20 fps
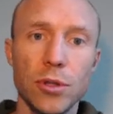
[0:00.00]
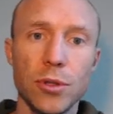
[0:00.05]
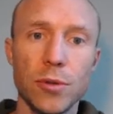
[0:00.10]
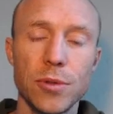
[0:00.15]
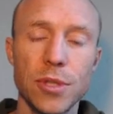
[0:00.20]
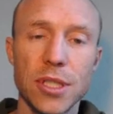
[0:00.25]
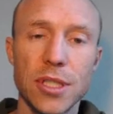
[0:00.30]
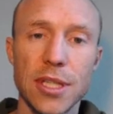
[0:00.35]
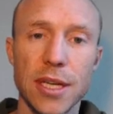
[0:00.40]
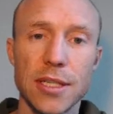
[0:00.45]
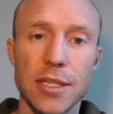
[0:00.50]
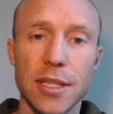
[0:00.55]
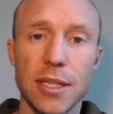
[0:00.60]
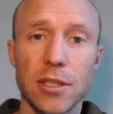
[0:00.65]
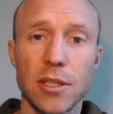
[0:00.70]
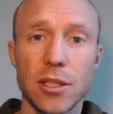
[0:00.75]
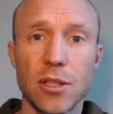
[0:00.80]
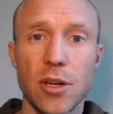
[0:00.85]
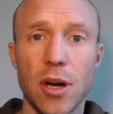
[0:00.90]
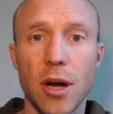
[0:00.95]
user testing
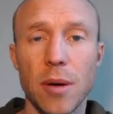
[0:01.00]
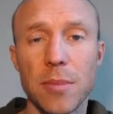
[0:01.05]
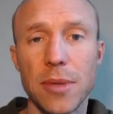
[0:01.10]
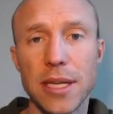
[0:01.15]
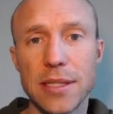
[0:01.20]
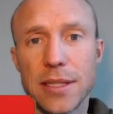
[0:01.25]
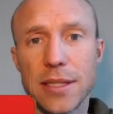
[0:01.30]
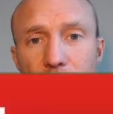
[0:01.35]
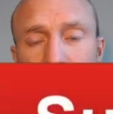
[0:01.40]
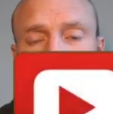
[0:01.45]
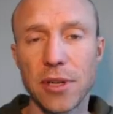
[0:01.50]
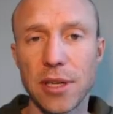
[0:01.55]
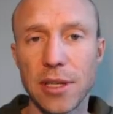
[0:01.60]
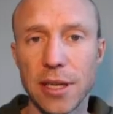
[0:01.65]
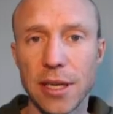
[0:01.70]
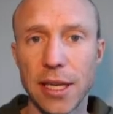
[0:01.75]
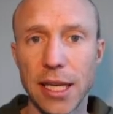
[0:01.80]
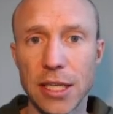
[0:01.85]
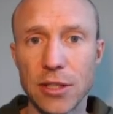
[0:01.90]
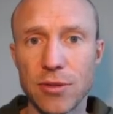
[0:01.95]
dot com is definitely
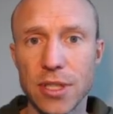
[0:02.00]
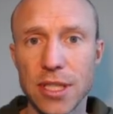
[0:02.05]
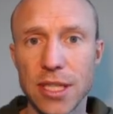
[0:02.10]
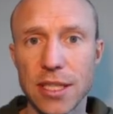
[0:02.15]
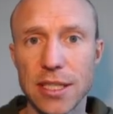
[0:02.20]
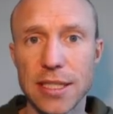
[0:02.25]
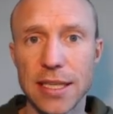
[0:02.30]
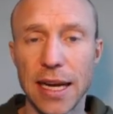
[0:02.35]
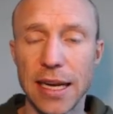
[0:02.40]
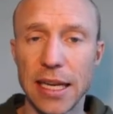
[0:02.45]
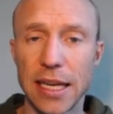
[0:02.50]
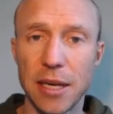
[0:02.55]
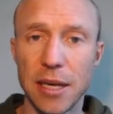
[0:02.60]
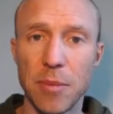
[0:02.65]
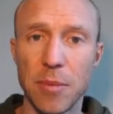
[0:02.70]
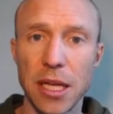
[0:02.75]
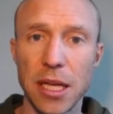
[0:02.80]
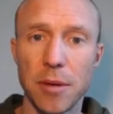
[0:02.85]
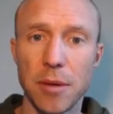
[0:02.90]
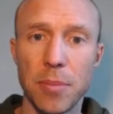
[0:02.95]
an interesting site in
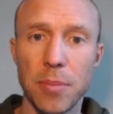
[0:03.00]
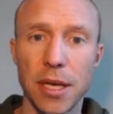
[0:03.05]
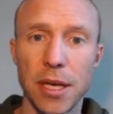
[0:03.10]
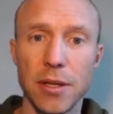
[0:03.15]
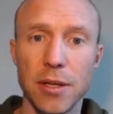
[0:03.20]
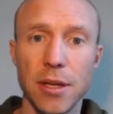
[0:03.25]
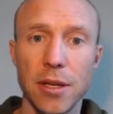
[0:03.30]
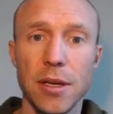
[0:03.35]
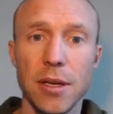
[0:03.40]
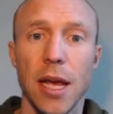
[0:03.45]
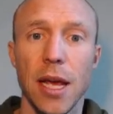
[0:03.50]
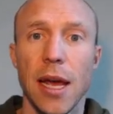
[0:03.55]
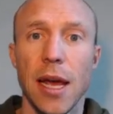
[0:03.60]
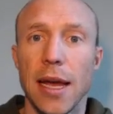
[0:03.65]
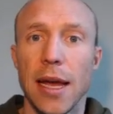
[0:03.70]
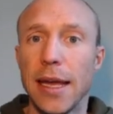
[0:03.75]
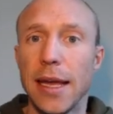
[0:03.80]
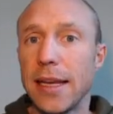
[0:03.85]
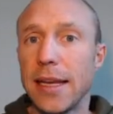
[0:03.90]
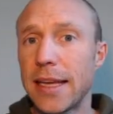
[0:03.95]
my opinion.
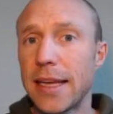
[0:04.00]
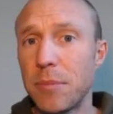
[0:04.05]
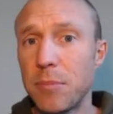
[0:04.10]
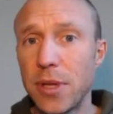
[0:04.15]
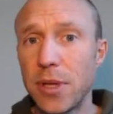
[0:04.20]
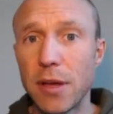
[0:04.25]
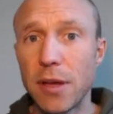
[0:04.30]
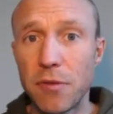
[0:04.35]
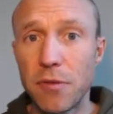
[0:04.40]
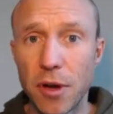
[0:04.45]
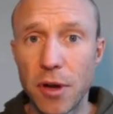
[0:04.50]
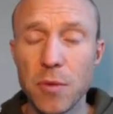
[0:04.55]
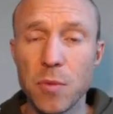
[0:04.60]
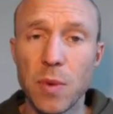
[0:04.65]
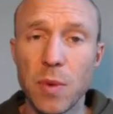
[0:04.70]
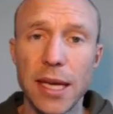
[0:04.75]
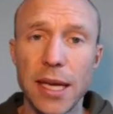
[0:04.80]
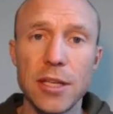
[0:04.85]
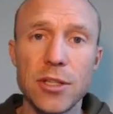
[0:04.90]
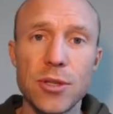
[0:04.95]
It can be a fun
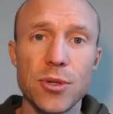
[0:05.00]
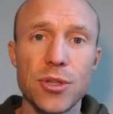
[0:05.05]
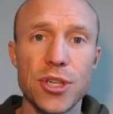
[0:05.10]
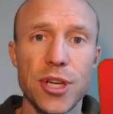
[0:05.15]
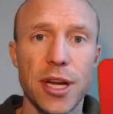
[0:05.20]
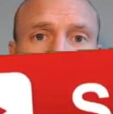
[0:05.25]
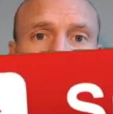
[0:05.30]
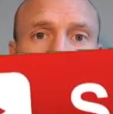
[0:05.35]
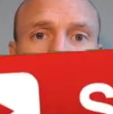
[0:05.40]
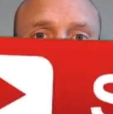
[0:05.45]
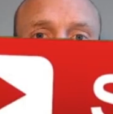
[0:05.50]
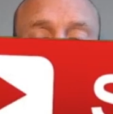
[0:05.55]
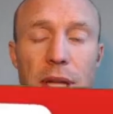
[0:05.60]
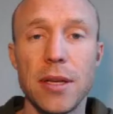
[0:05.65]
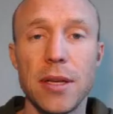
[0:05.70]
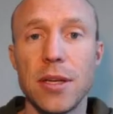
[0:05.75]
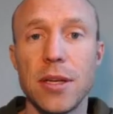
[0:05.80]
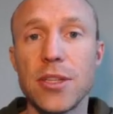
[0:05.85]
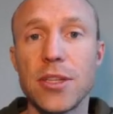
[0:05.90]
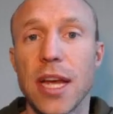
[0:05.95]
way to share your
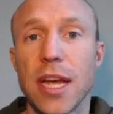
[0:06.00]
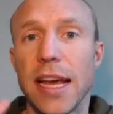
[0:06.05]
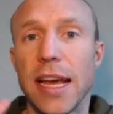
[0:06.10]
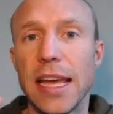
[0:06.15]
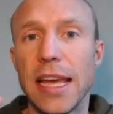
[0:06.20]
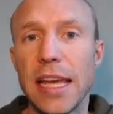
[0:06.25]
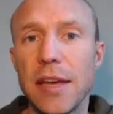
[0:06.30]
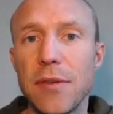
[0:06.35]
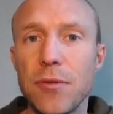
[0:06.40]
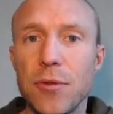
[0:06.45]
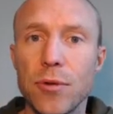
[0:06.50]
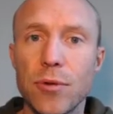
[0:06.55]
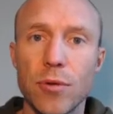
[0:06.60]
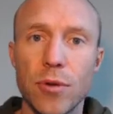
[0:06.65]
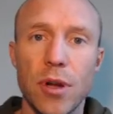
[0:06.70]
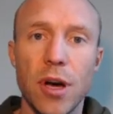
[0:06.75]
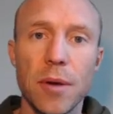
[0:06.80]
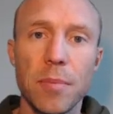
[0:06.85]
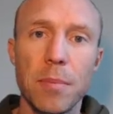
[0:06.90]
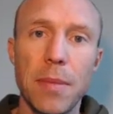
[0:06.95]
opinions if you do
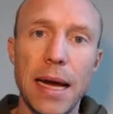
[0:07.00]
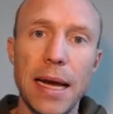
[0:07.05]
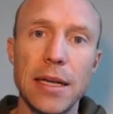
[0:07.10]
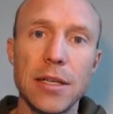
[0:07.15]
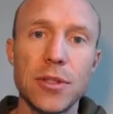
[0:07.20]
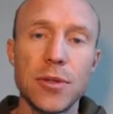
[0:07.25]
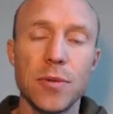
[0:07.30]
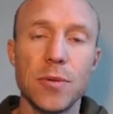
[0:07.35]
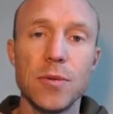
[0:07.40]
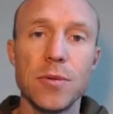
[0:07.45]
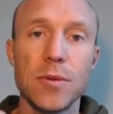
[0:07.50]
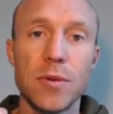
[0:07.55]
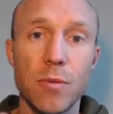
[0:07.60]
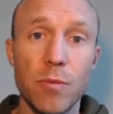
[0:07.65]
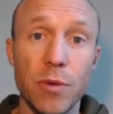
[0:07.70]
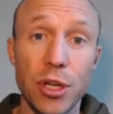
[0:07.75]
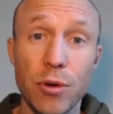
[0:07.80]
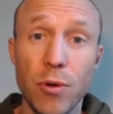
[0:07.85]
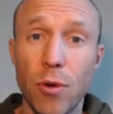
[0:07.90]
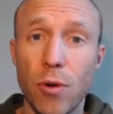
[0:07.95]
not mind to
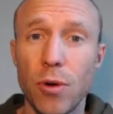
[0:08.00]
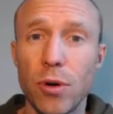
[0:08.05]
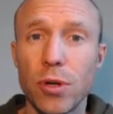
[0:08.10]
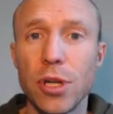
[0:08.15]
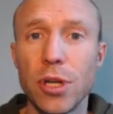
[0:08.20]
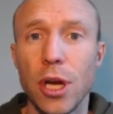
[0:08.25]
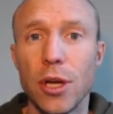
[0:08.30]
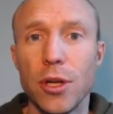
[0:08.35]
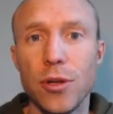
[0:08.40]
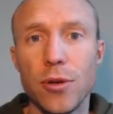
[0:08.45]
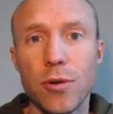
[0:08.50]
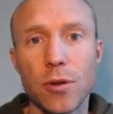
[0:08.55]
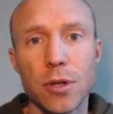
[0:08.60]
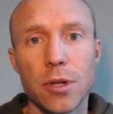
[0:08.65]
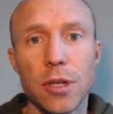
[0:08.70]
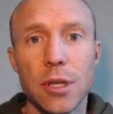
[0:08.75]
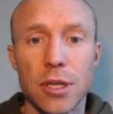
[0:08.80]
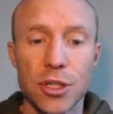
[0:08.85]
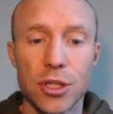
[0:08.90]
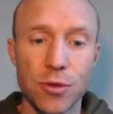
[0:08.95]
record
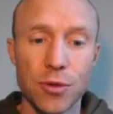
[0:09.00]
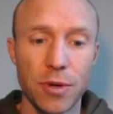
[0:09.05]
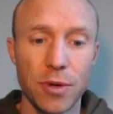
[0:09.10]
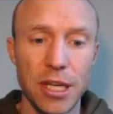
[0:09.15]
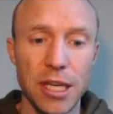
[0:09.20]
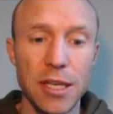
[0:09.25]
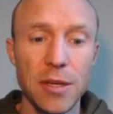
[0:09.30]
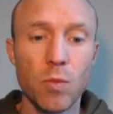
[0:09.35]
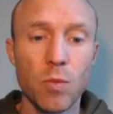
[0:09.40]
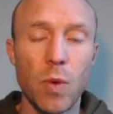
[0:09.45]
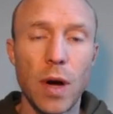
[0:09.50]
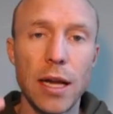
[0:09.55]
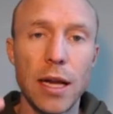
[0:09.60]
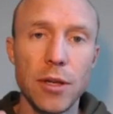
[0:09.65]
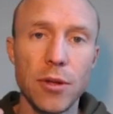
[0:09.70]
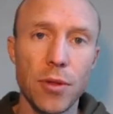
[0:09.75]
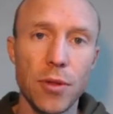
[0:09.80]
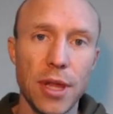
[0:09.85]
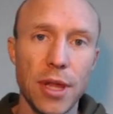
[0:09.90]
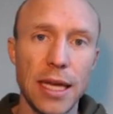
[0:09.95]
your screen while
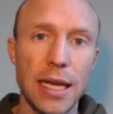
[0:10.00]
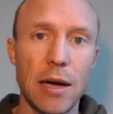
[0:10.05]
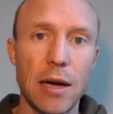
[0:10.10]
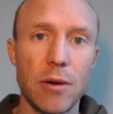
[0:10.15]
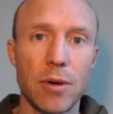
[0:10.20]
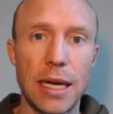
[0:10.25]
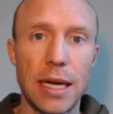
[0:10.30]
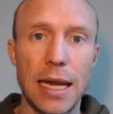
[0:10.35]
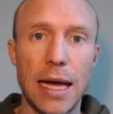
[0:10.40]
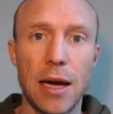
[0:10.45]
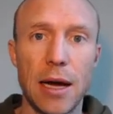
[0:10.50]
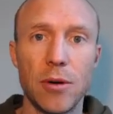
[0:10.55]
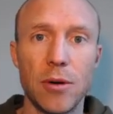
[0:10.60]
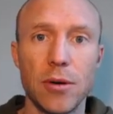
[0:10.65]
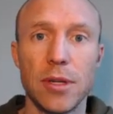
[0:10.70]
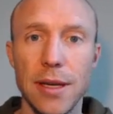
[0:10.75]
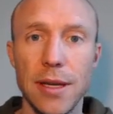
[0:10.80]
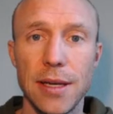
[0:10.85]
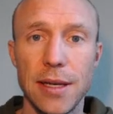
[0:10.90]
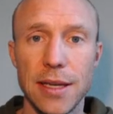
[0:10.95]
you think out loud.
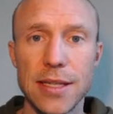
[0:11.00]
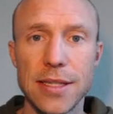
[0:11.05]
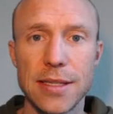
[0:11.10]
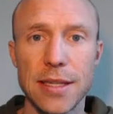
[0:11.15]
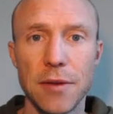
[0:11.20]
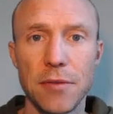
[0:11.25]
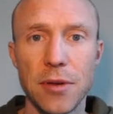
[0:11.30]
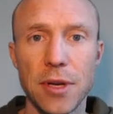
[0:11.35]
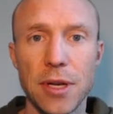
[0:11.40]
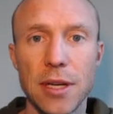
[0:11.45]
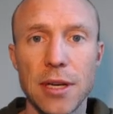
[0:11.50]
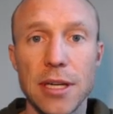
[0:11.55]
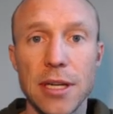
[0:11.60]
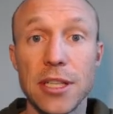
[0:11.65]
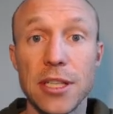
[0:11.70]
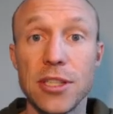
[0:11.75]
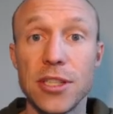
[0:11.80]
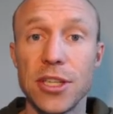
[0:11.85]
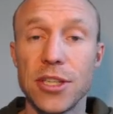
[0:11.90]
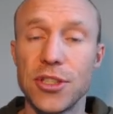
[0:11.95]
It is
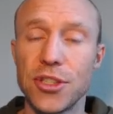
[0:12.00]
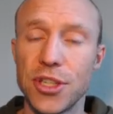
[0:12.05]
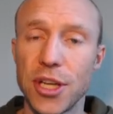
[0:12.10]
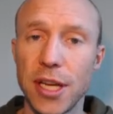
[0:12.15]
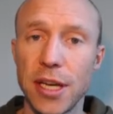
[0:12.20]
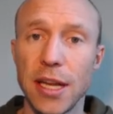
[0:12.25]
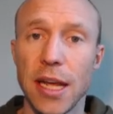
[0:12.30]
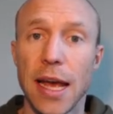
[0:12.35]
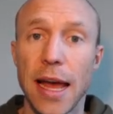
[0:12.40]
definitely legit